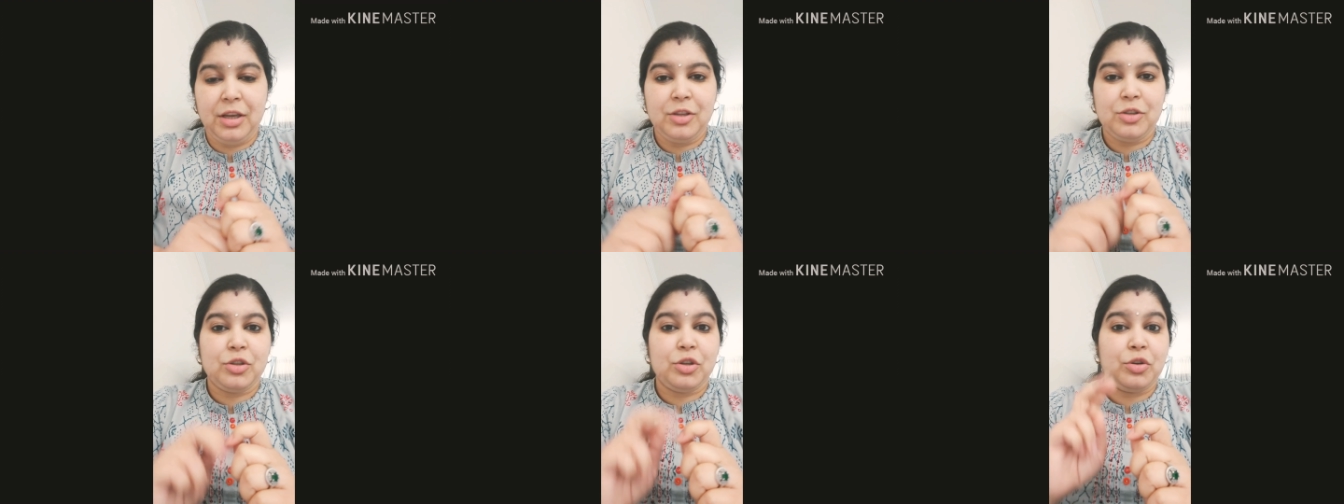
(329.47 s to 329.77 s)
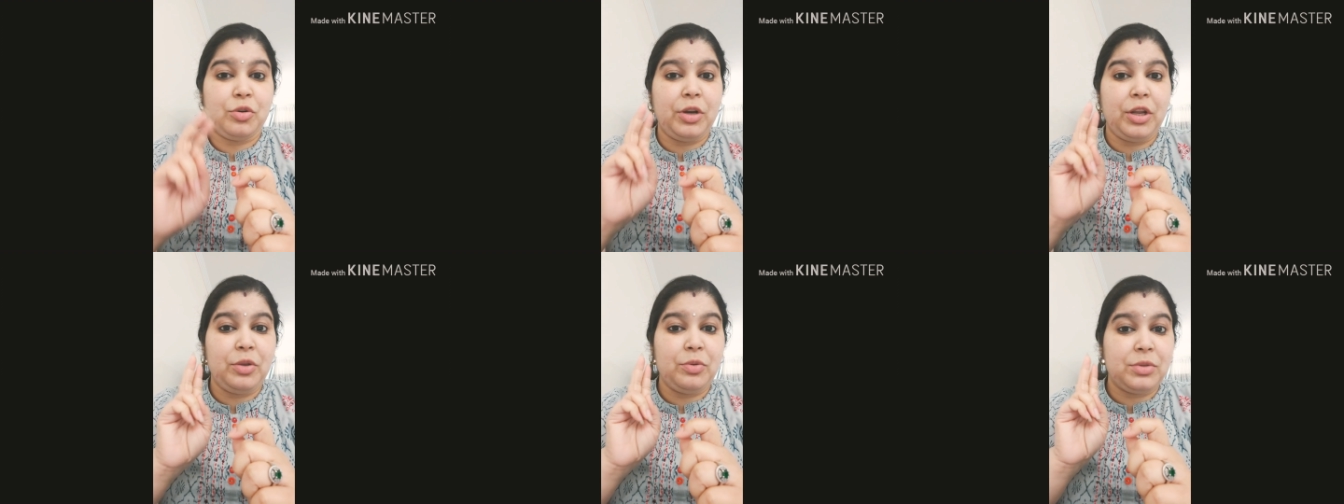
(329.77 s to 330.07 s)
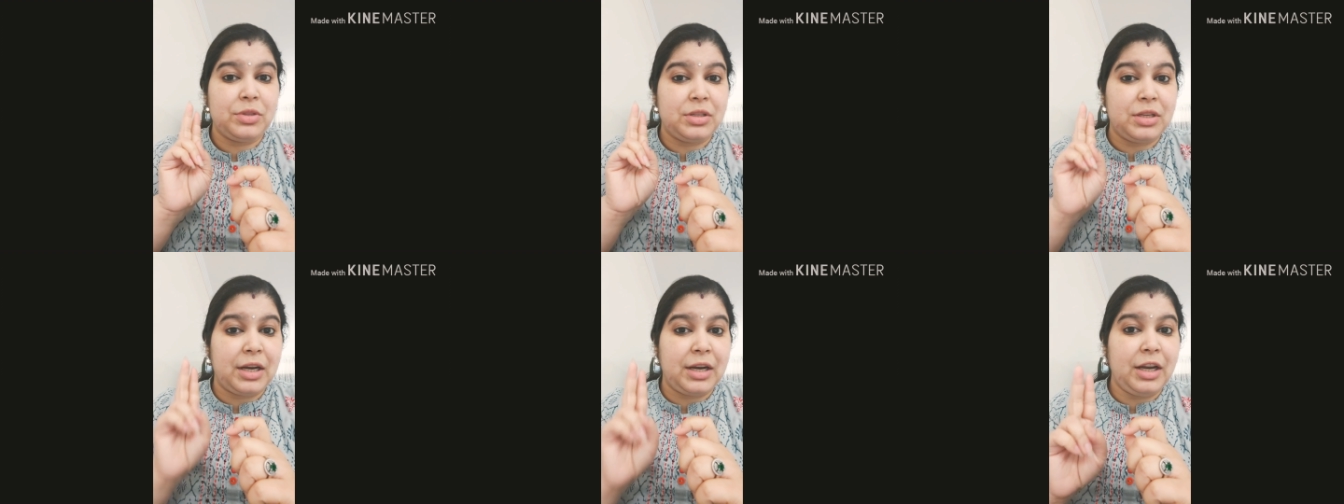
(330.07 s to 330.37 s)
So today you
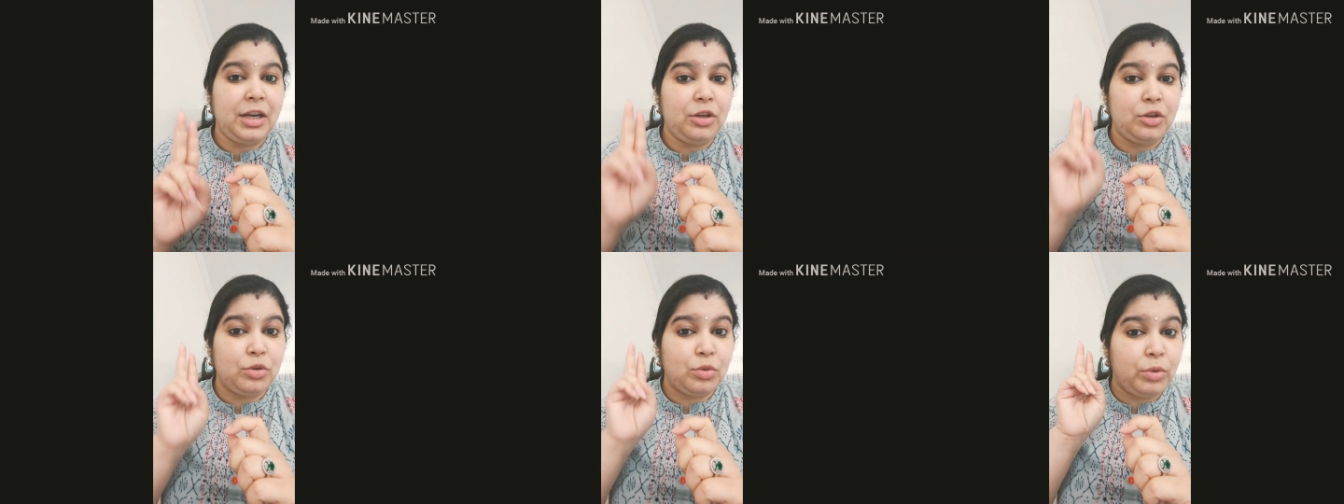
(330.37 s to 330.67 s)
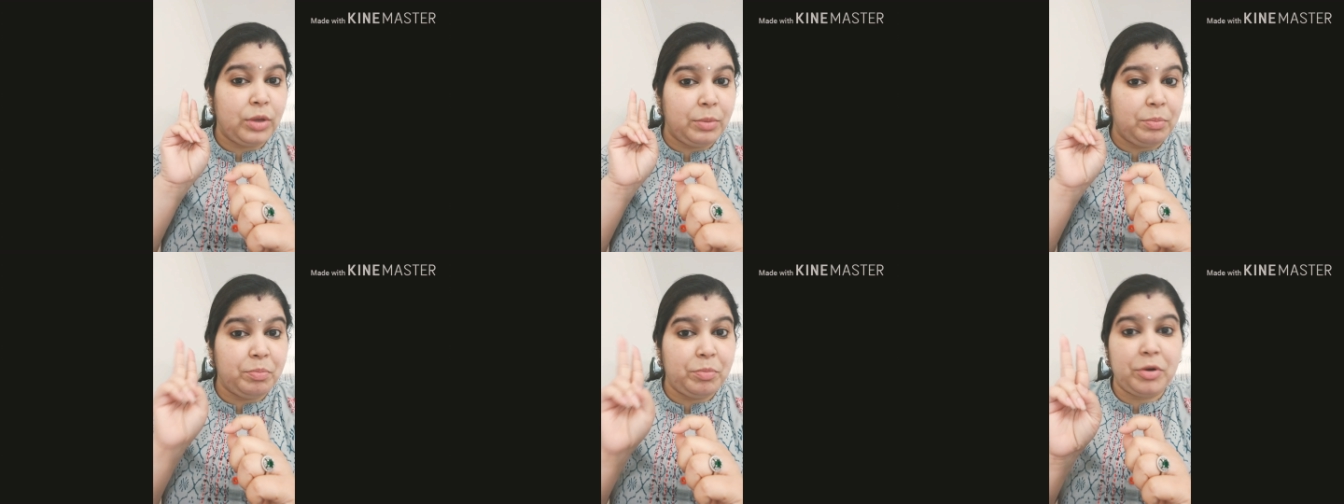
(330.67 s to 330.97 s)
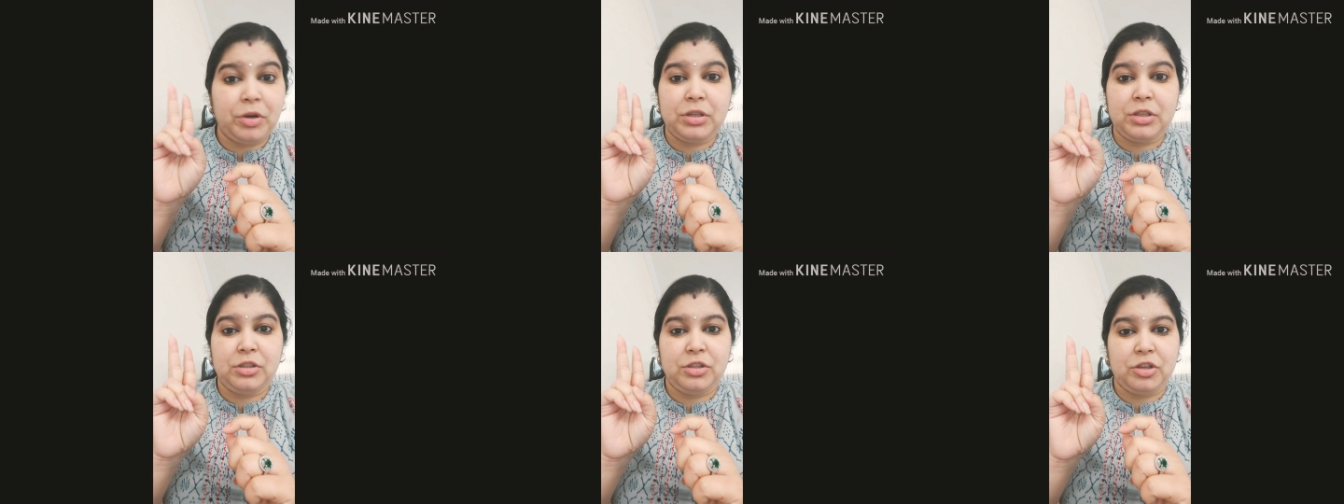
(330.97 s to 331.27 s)
studied two
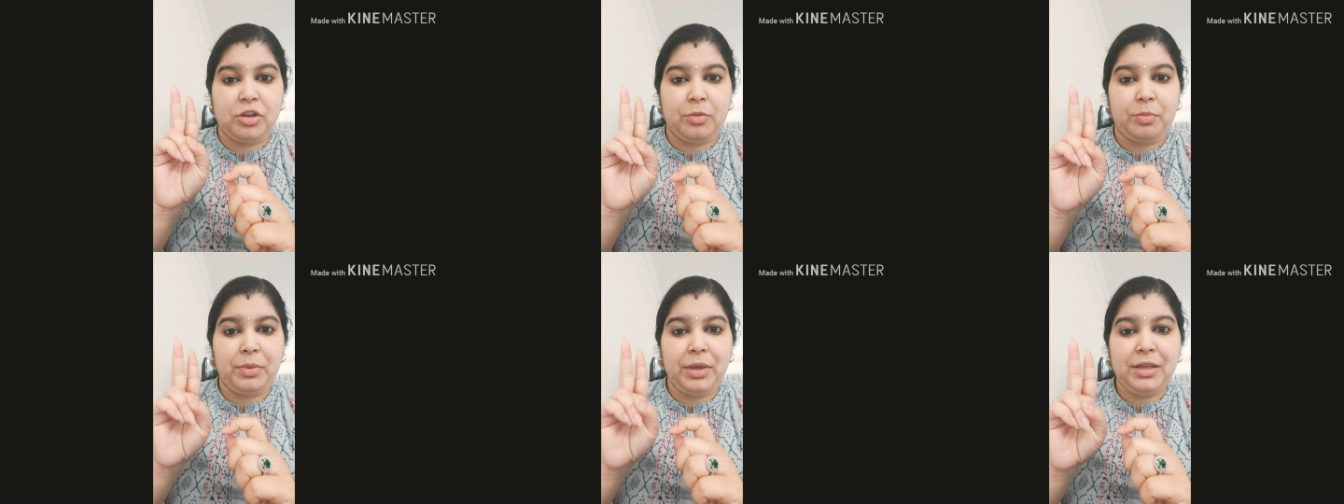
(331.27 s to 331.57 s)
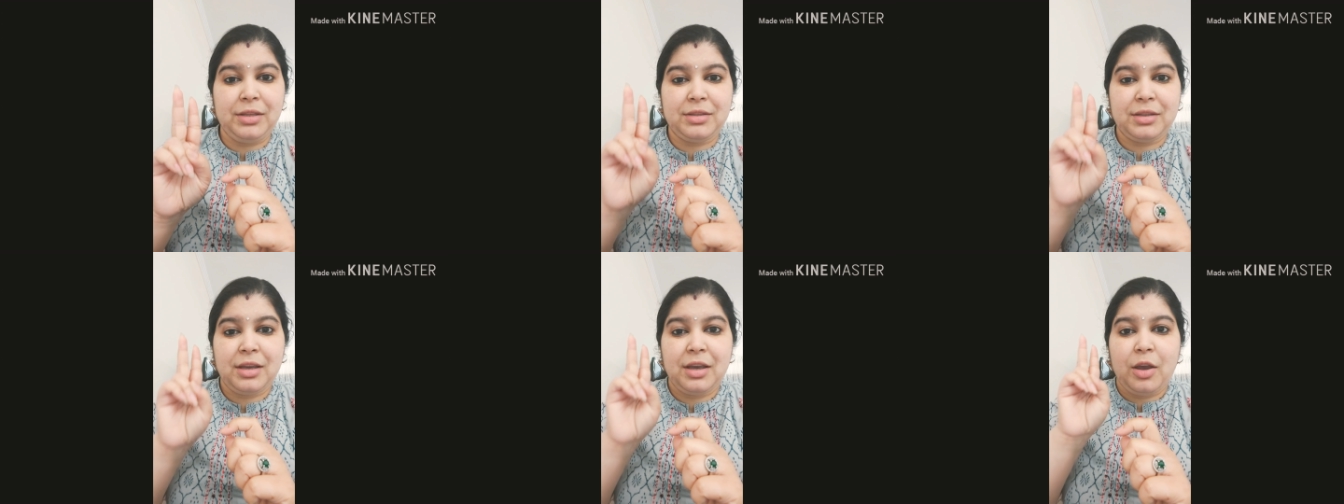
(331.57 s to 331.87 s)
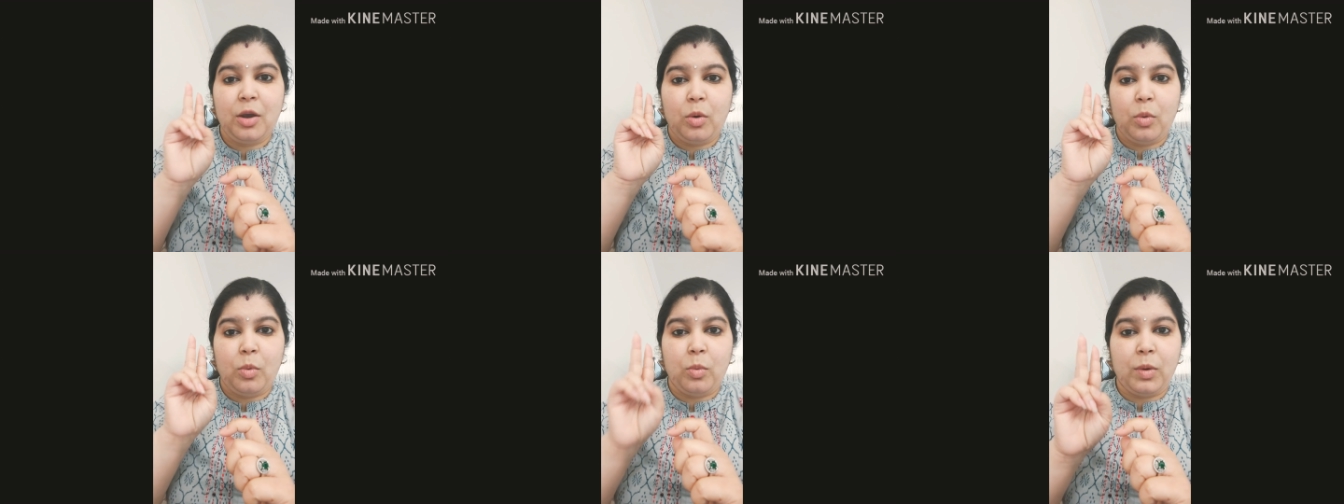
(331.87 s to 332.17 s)
important topics.
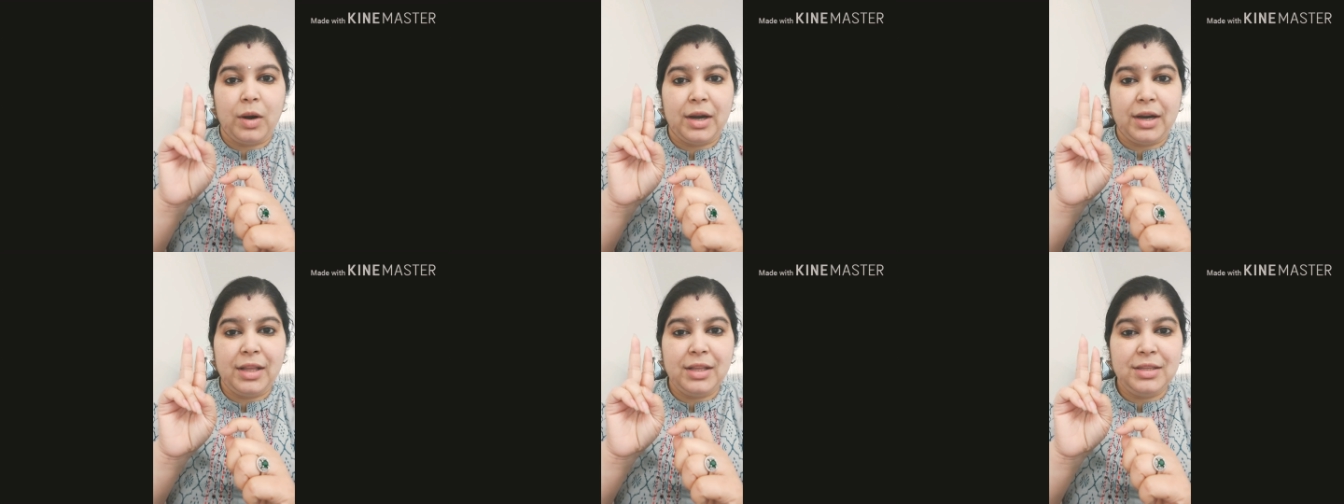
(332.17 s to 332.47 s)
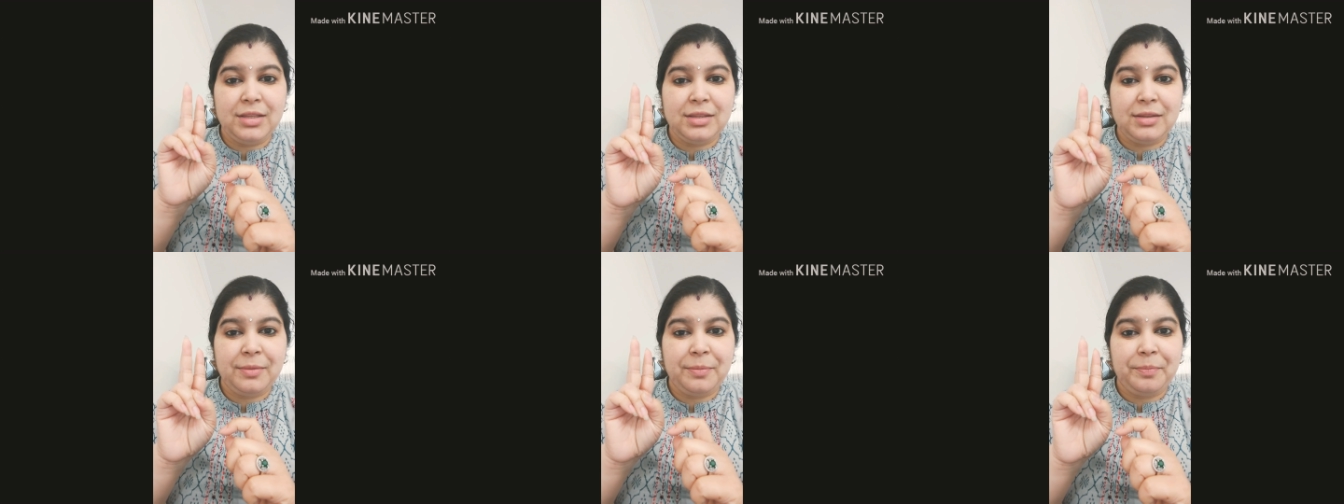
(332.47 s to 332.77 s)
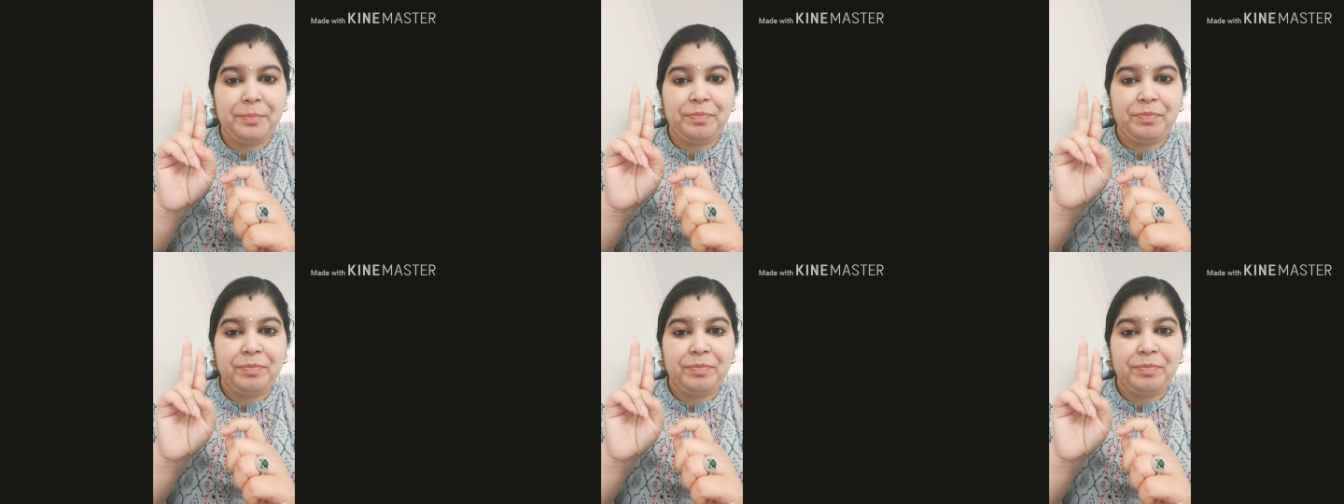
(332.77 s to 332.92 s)
One is